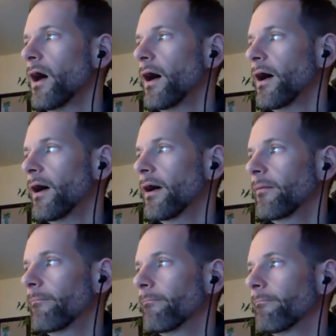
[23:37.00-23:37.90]

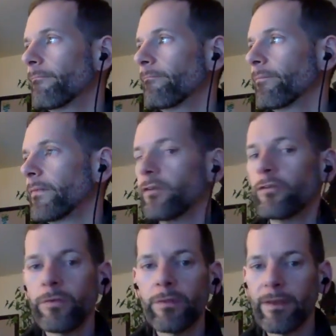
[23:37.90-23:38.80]
Um,
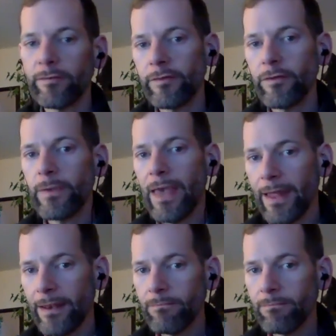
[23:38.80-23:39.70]
do the best that you
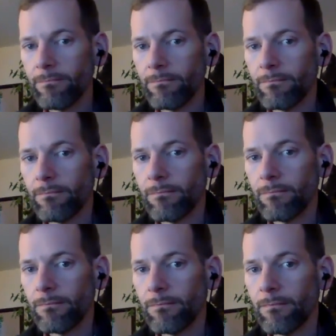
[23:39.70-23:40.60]
can.
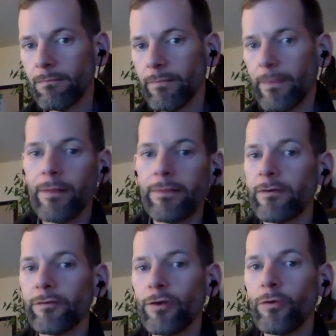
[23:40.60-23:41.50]
Uh,
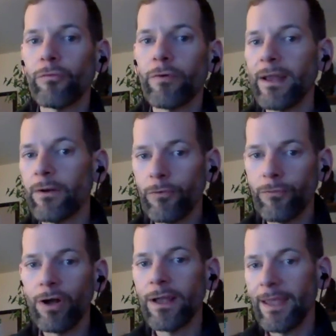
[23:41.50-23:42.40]
there's no right or
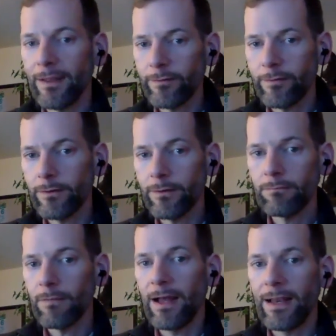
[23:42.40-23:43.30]
wrong
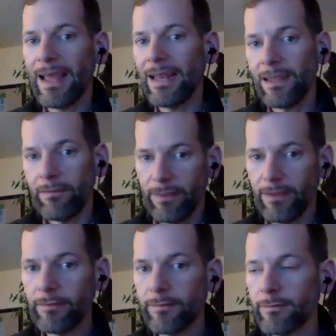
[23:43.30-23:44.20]
answer on any of
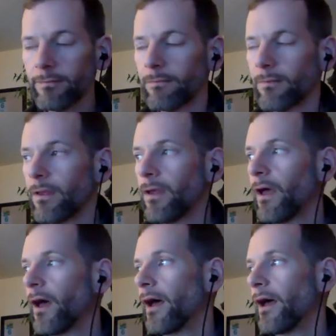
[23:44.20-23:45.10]
this.
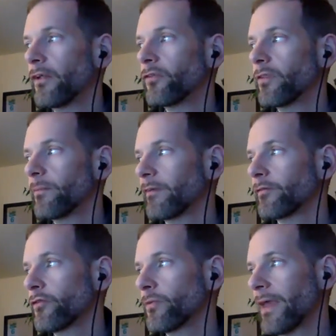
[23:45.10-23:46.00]
Uh, do the
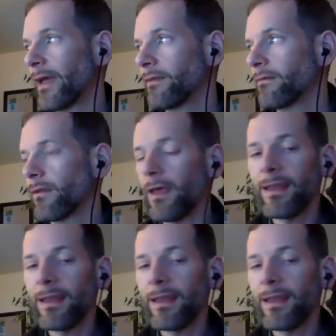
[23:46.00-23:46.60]
best that you can.